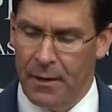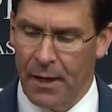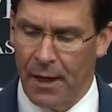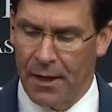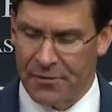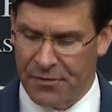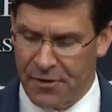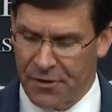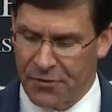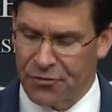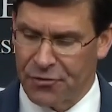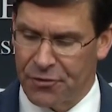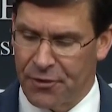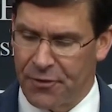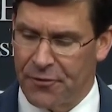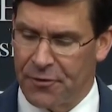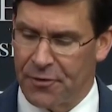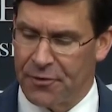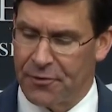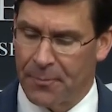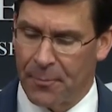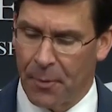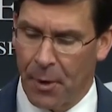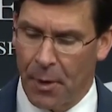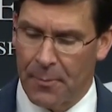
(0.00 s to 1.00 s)
Additionally,
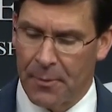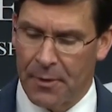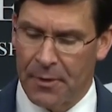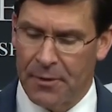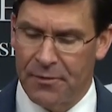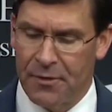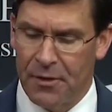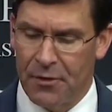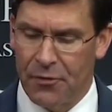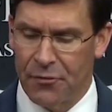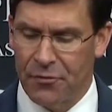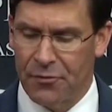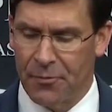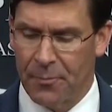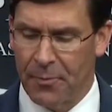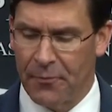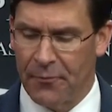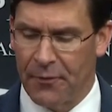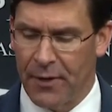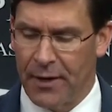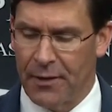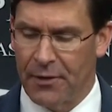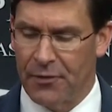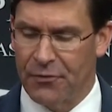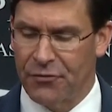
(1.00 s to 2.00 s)
the department continues to
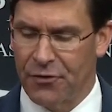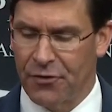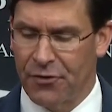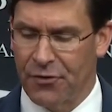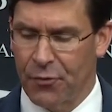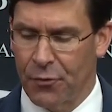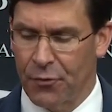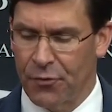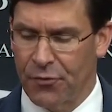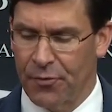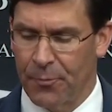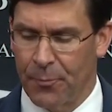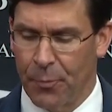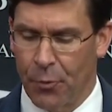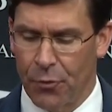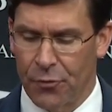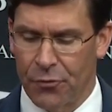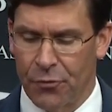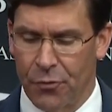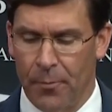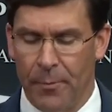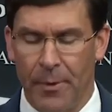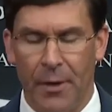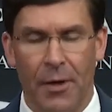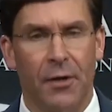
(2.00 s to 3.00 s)
provide logistical
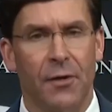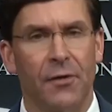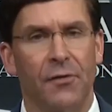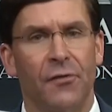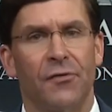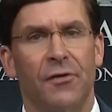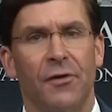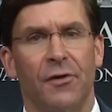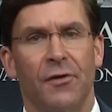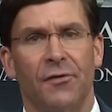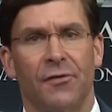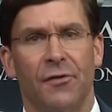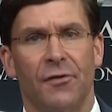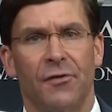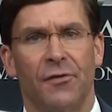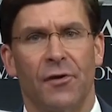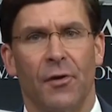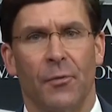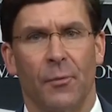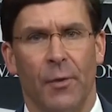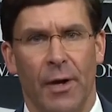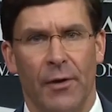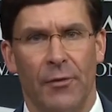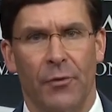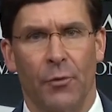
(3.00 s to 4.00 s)
support to American citizens
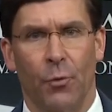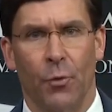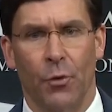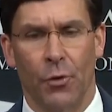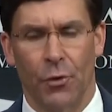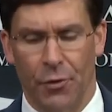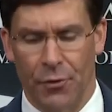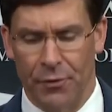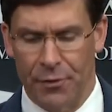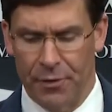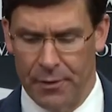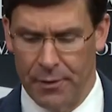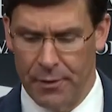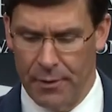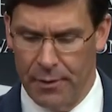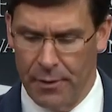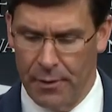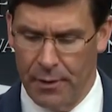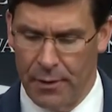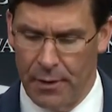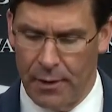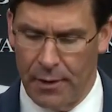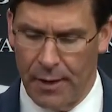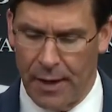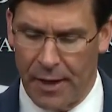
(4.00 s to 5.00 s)
around the world.
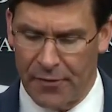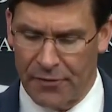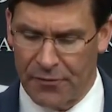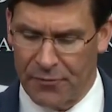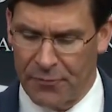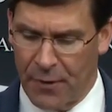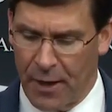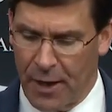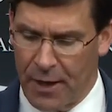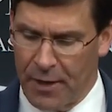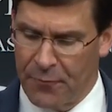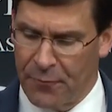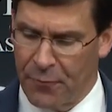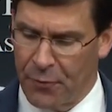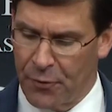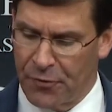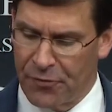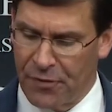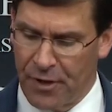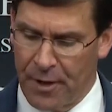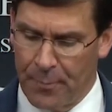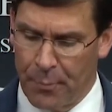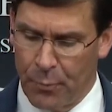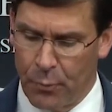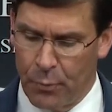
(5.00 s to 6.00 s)
Last Friday, for
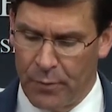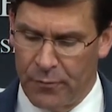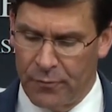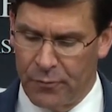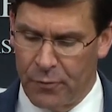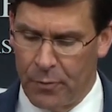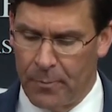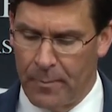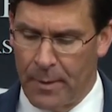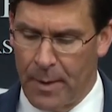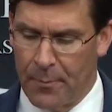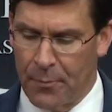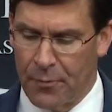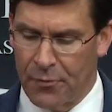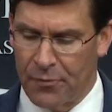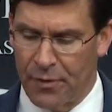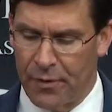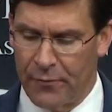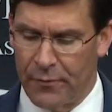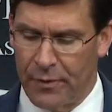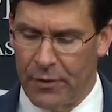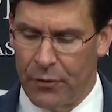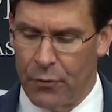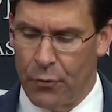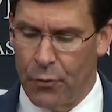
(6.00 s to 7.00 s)
example, we flew members
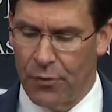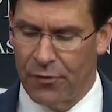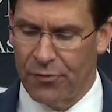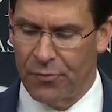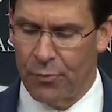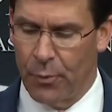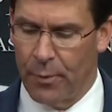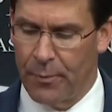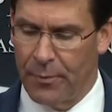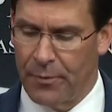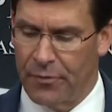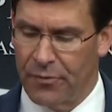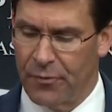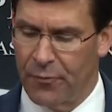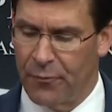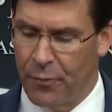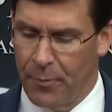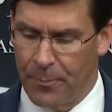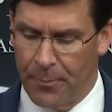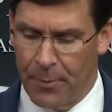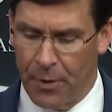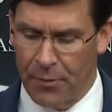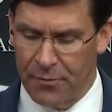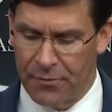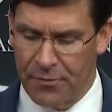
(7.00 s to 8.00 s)
of a U.S. women's
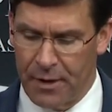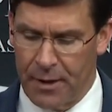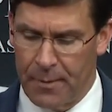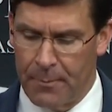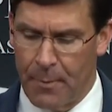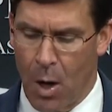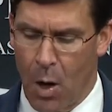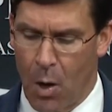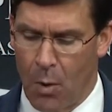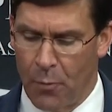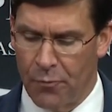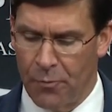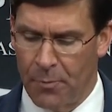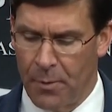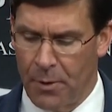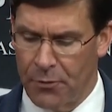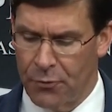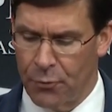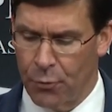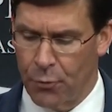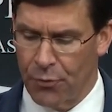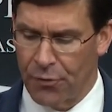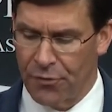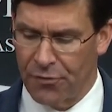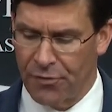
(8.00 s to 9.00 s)
football team home from
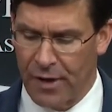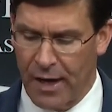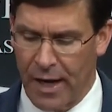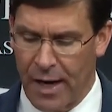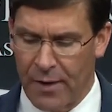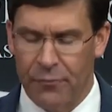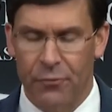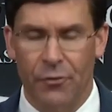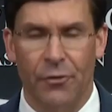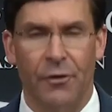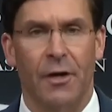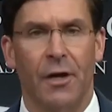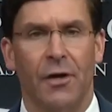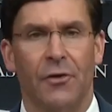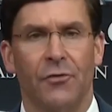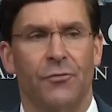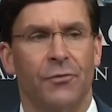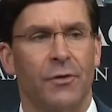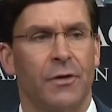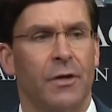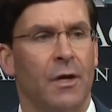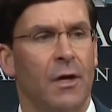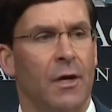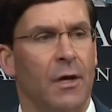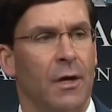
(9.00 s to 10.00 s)
Honduras after the
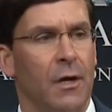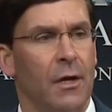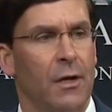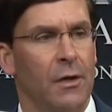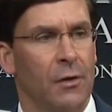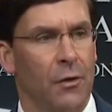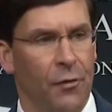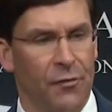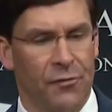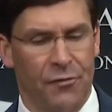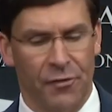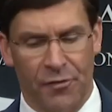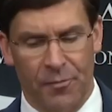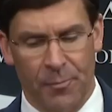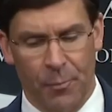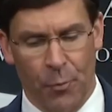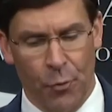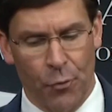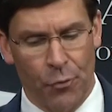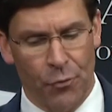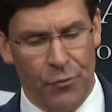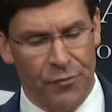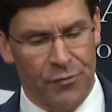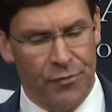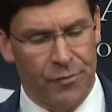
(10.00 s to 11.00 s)
country closed its
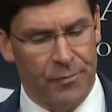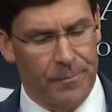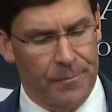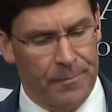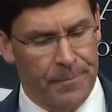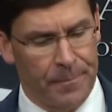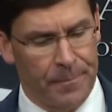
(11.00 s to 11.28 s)
borders.